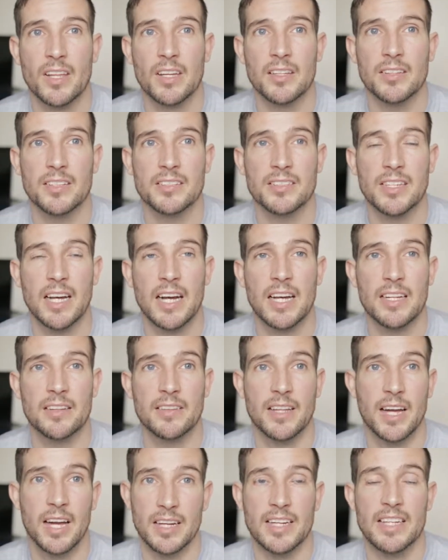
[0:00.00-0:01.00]
and
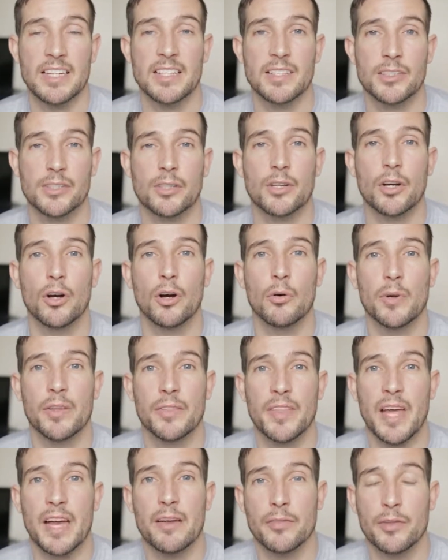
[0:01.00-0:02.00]
decided that I needed to go
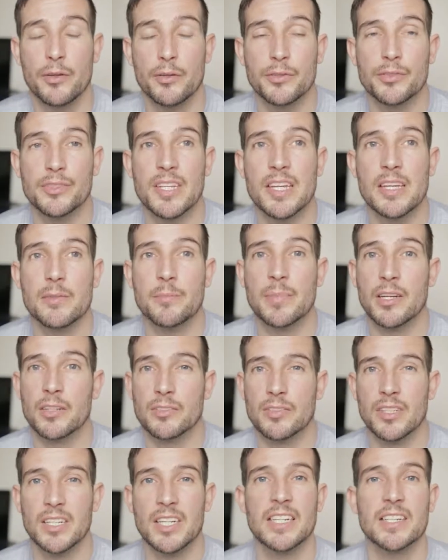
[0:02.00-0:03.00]
with FUT
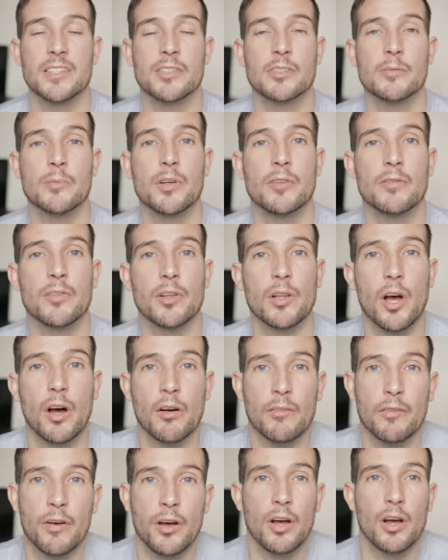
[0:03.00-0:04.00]
because I needed to move a
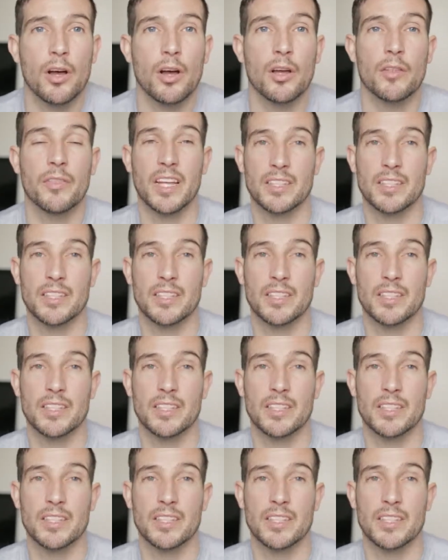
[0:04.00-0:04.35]
lot of hair.